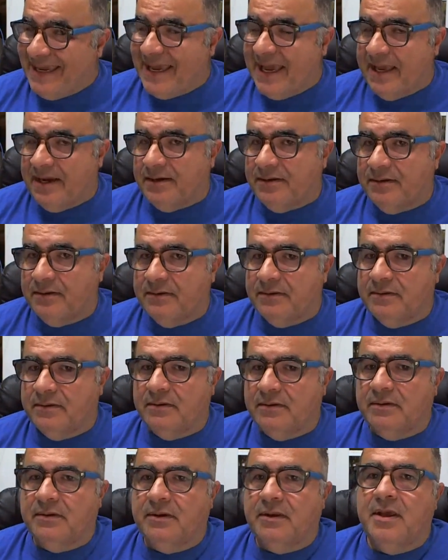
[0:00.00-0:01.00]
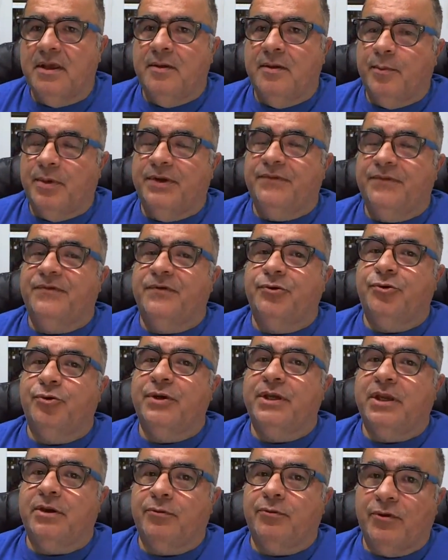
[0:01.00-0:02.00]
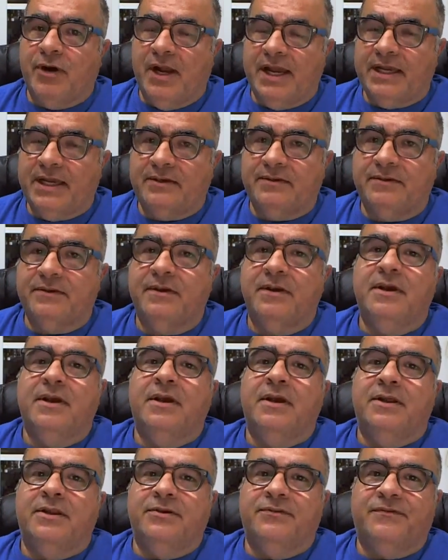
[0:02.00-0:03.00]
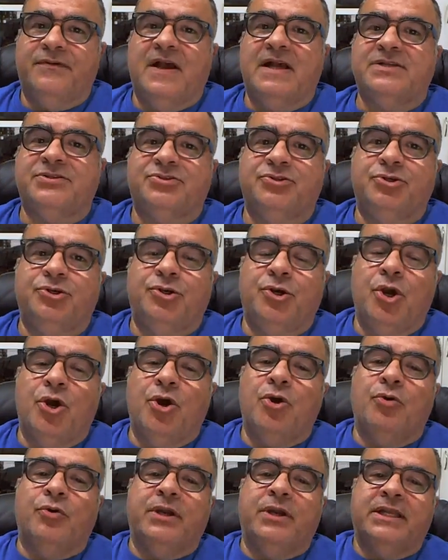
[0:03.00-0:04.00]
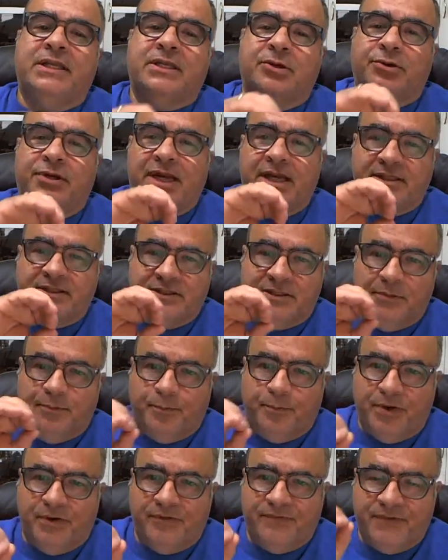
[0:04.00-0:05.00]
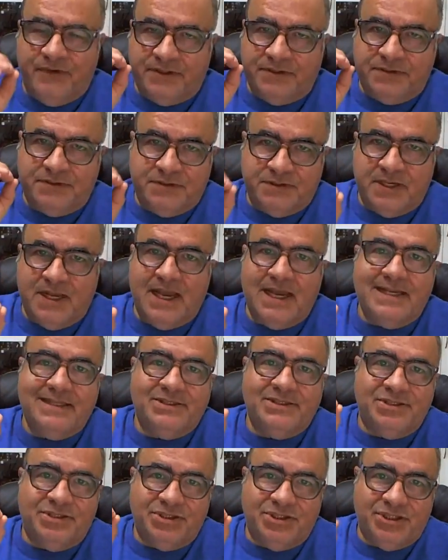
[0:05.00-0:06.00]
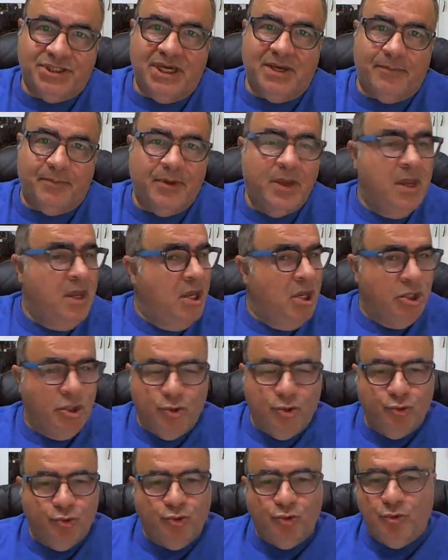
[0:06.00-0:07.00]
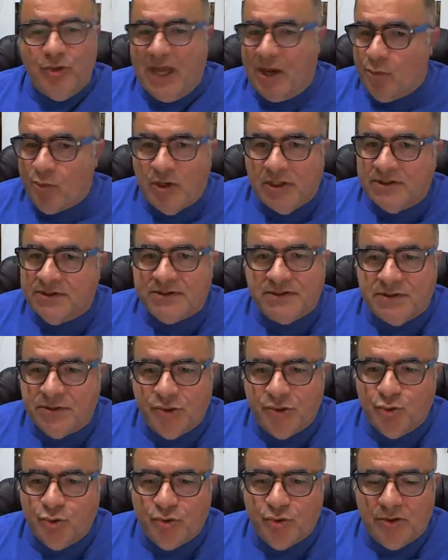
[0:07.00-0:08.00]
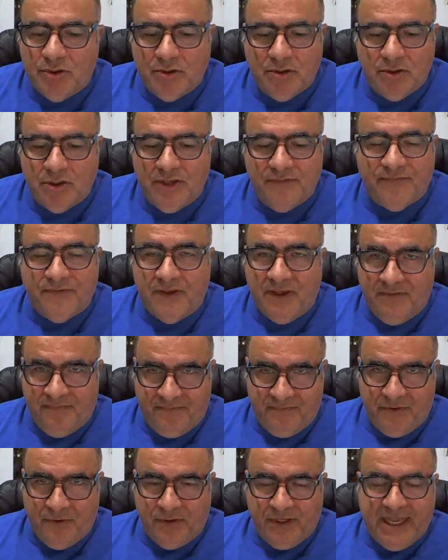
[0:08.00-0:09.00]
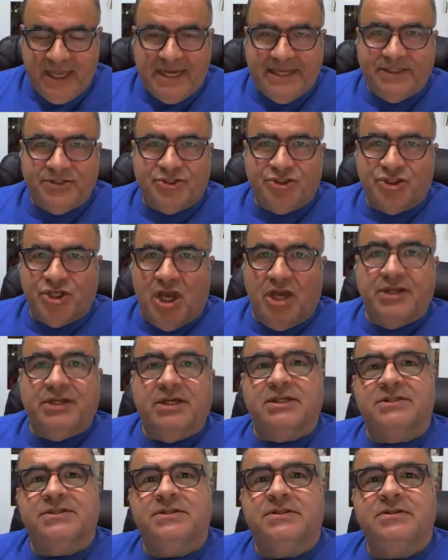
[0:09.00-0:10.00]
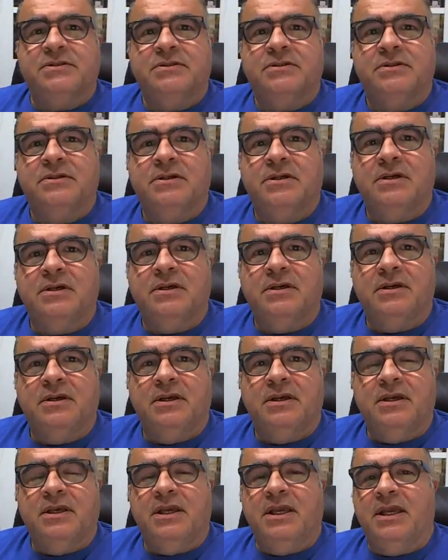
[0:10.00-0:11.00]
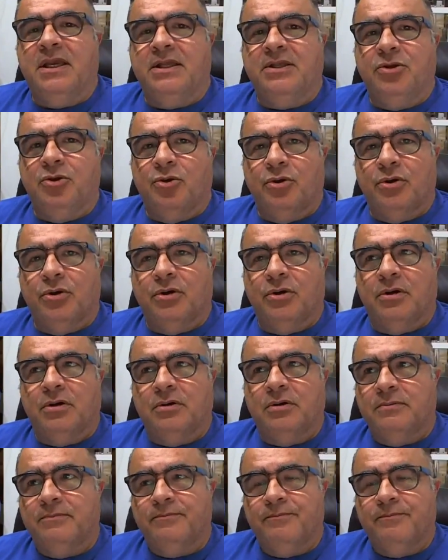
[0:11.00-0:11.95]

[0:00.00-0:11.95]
get. But if you're doing it right, the faster you go, it creates the perfect size chip. You do not want to. If you're getting sawdust in your